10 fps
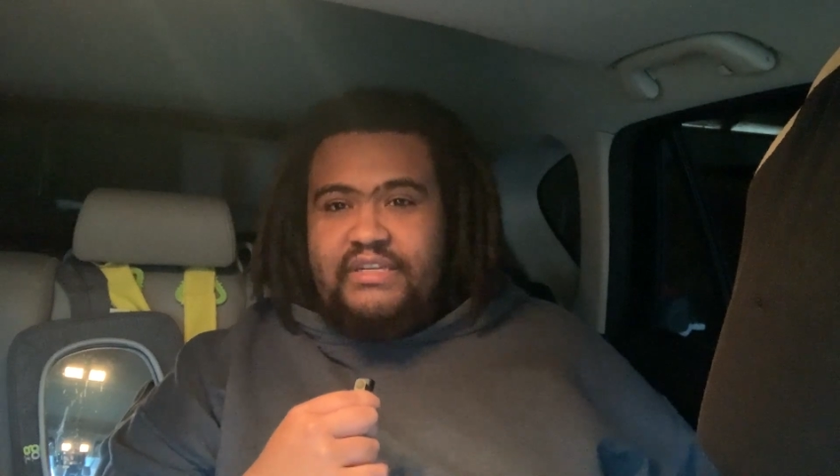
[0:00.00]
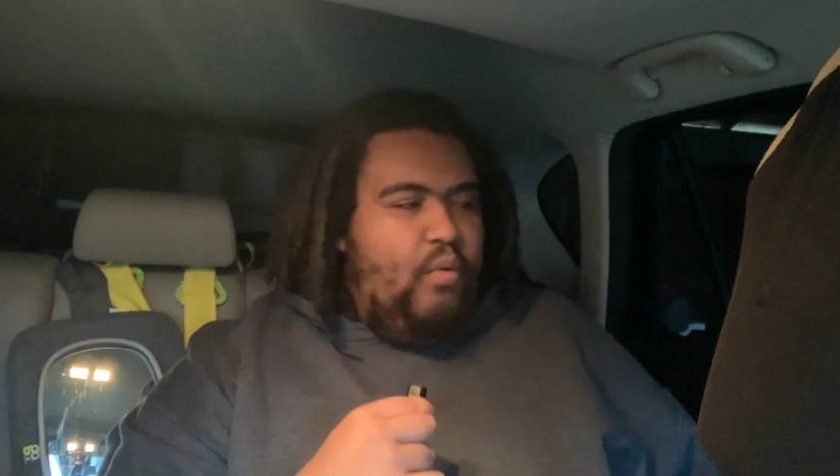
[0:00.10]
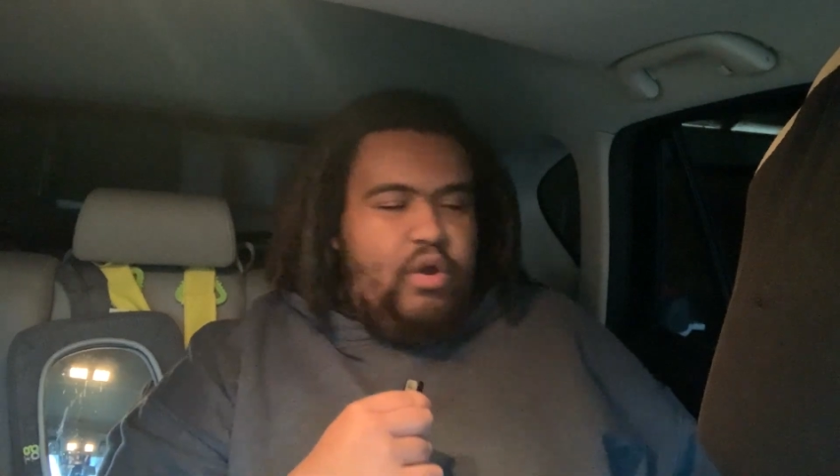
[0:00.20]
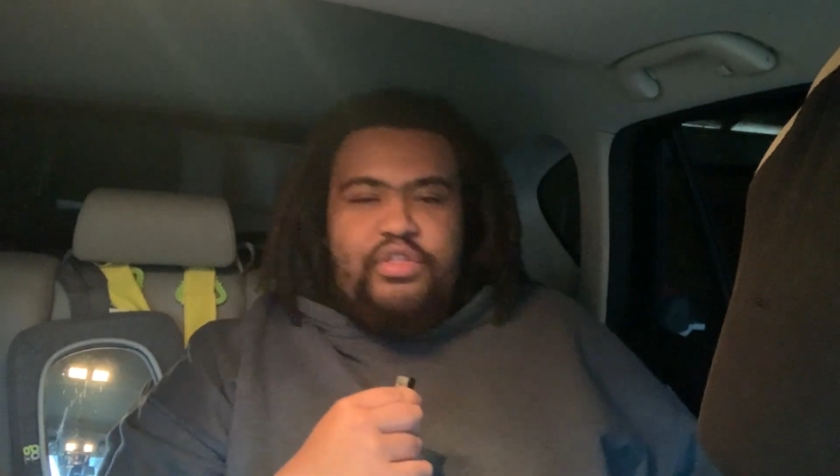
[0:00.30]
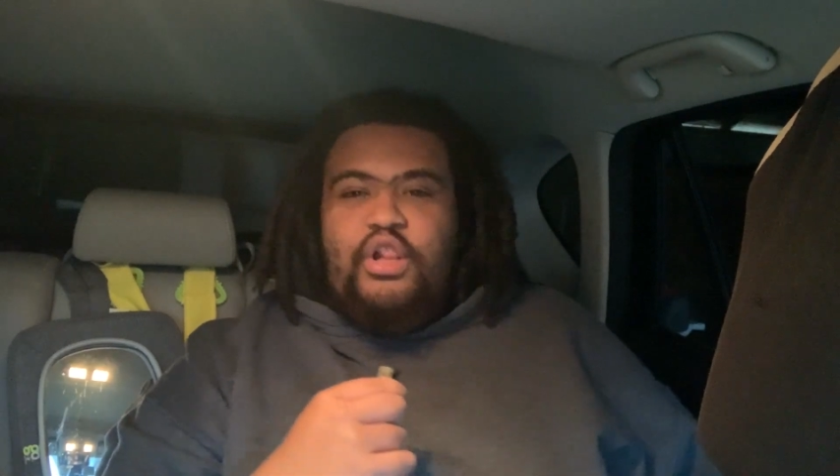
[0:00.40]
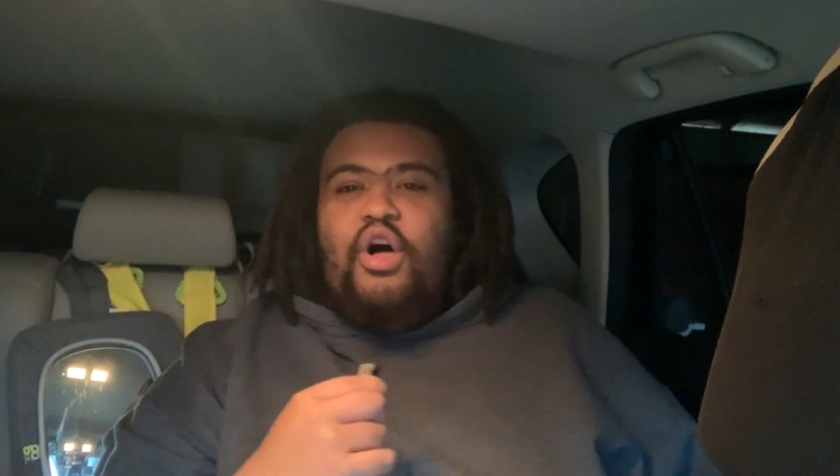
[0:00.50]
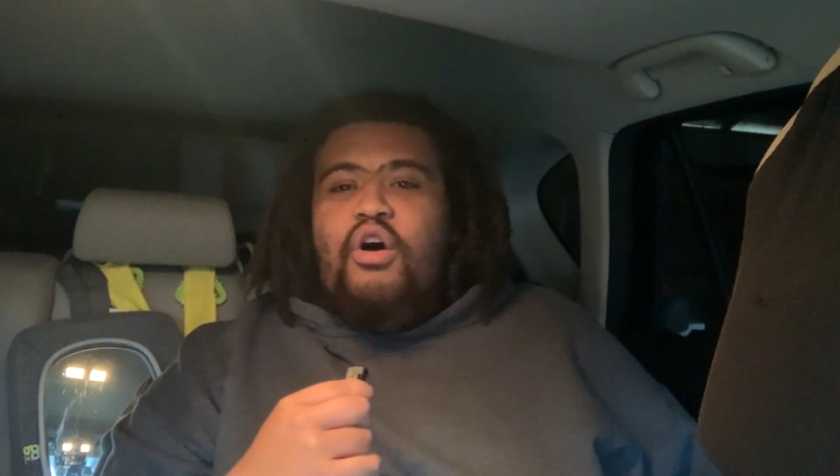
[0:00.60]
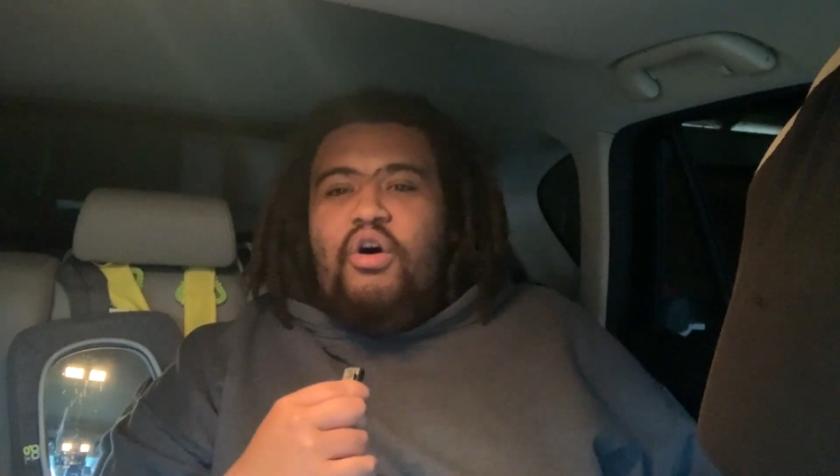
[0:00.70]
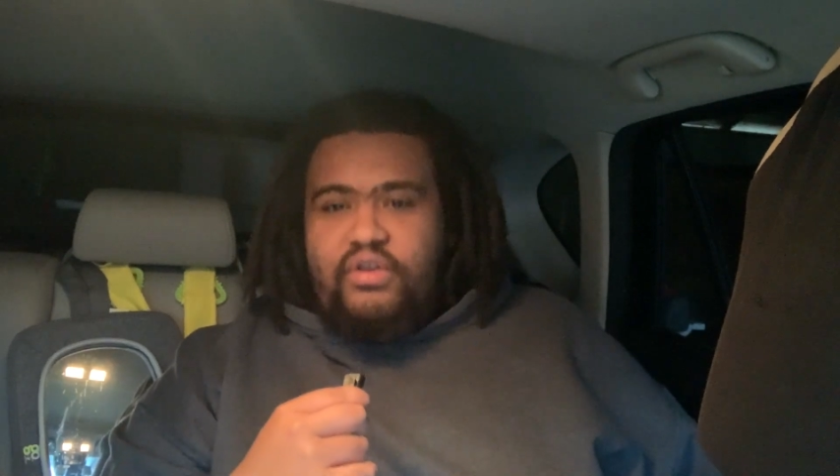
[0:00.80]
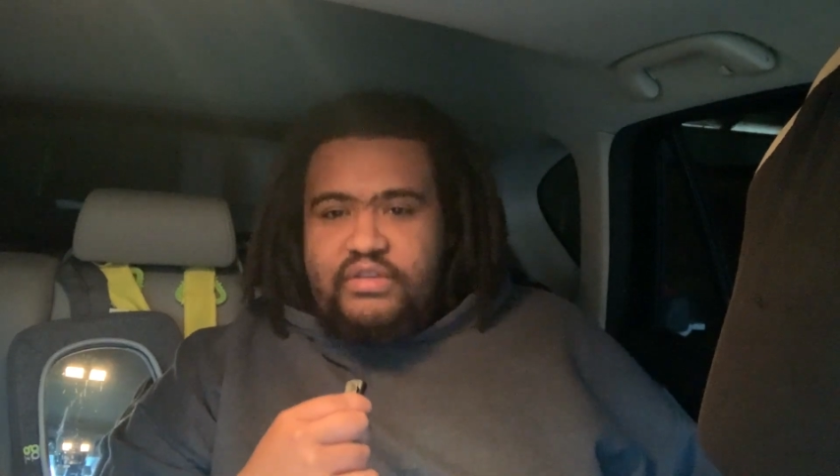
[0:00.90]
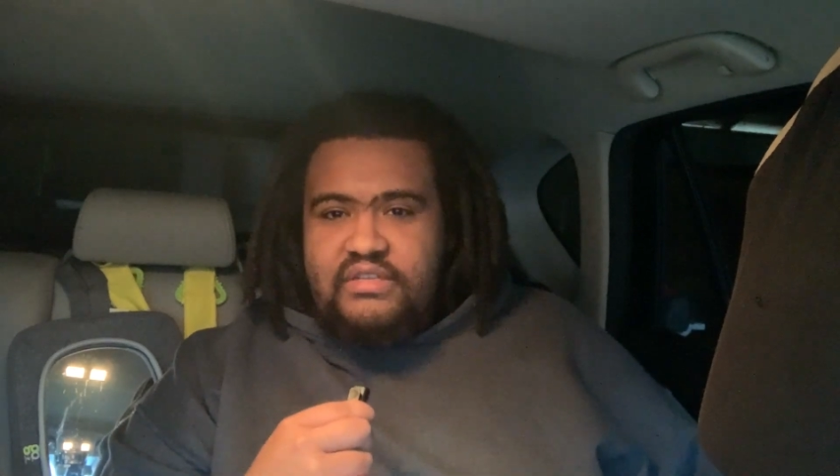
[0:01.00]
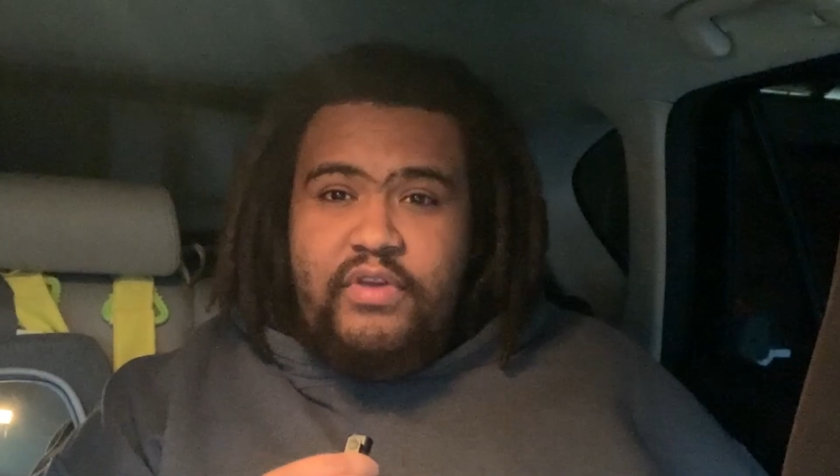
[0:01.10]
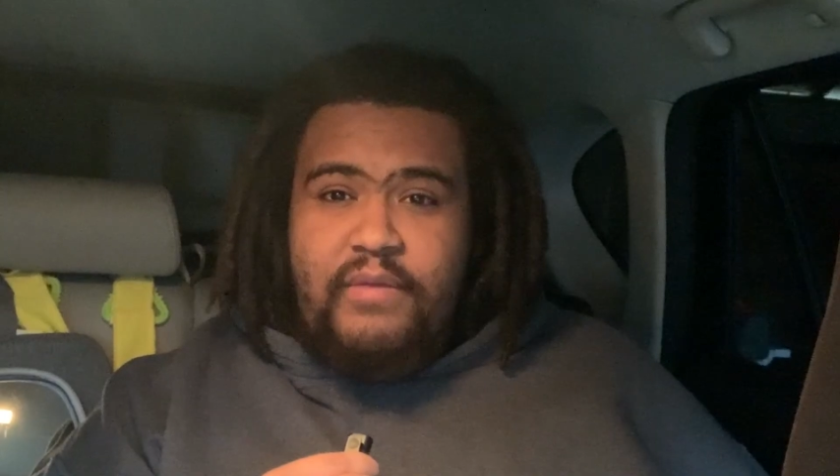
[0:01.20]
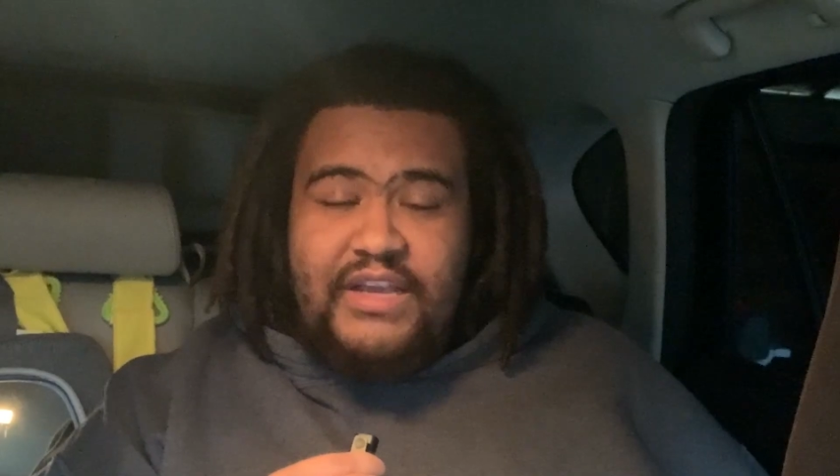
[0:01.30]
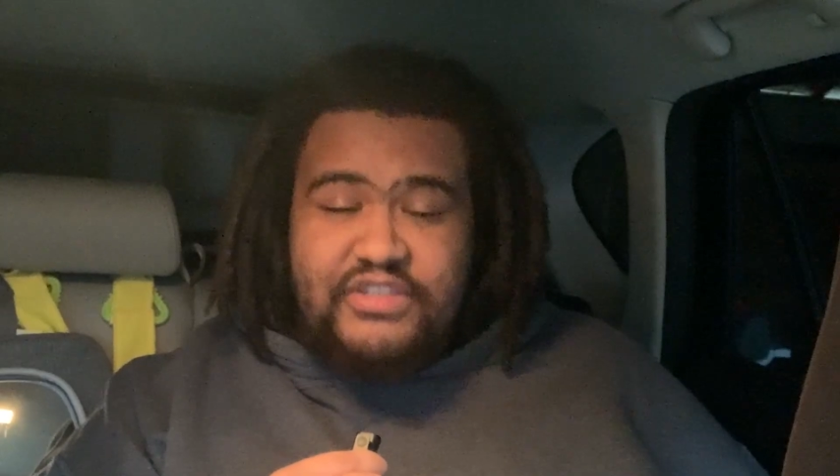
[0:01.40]
What are the laws?
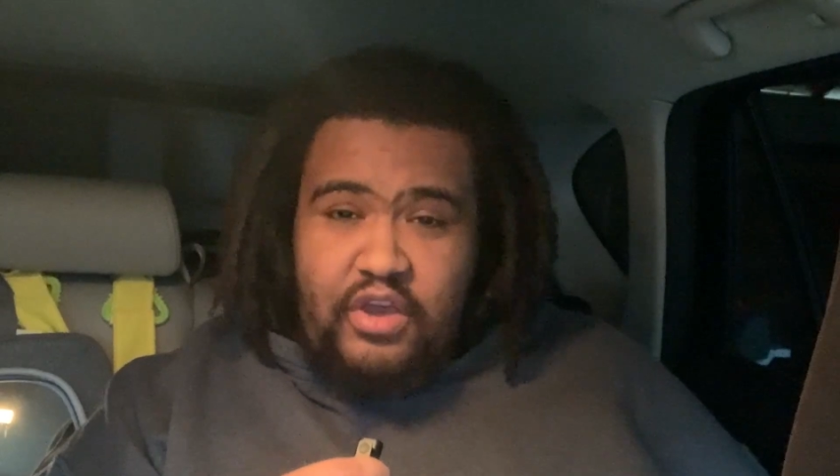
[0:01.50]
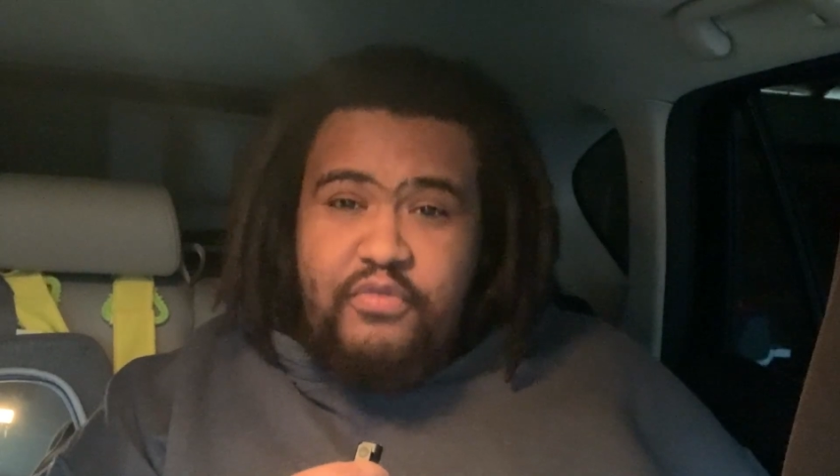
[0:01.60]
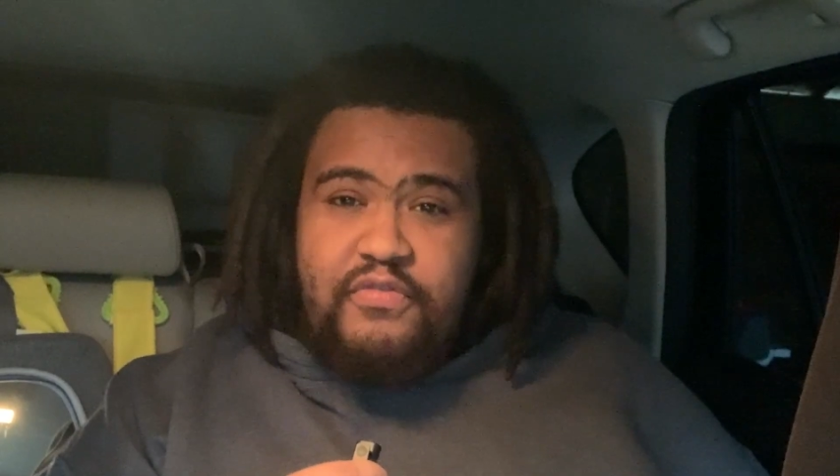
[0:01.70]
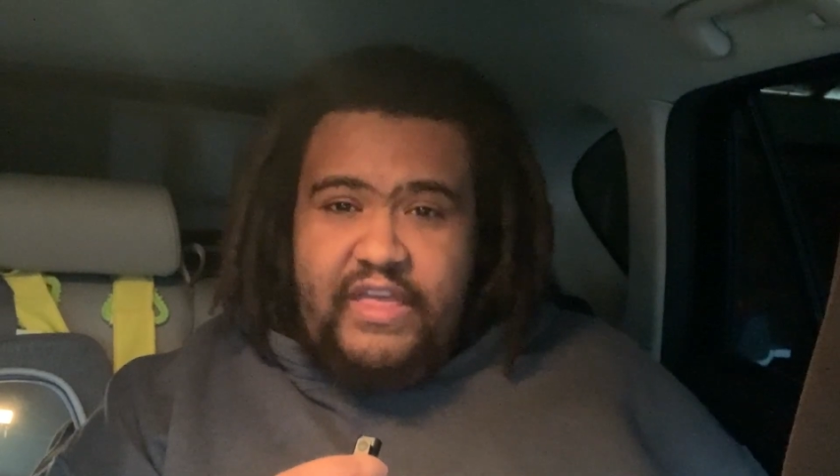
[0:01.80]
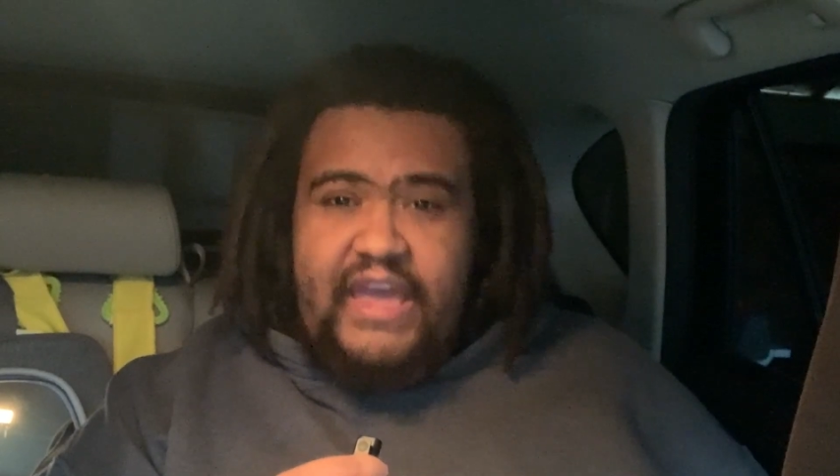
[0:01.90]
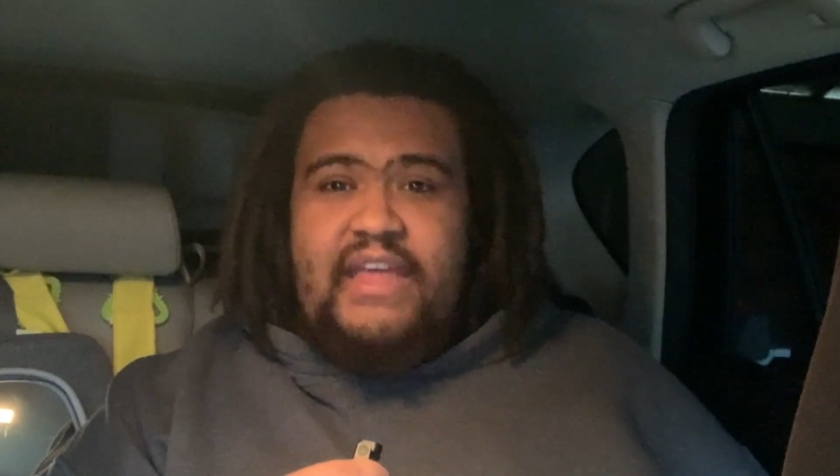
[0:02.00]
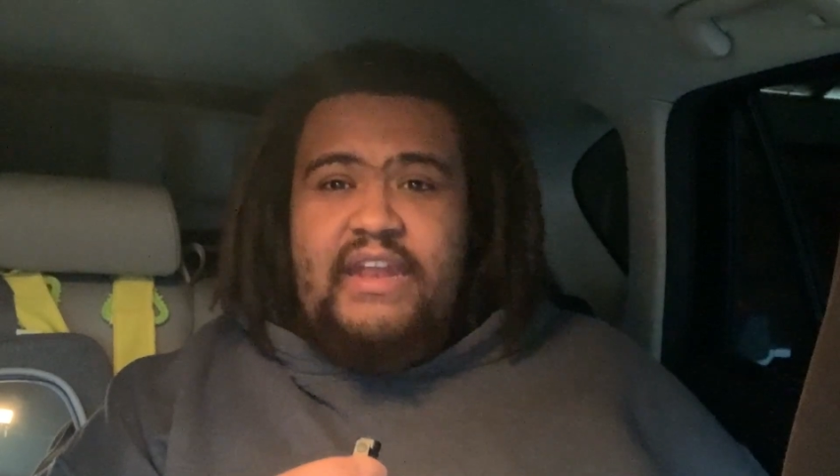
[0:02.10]
Am I zoned for that?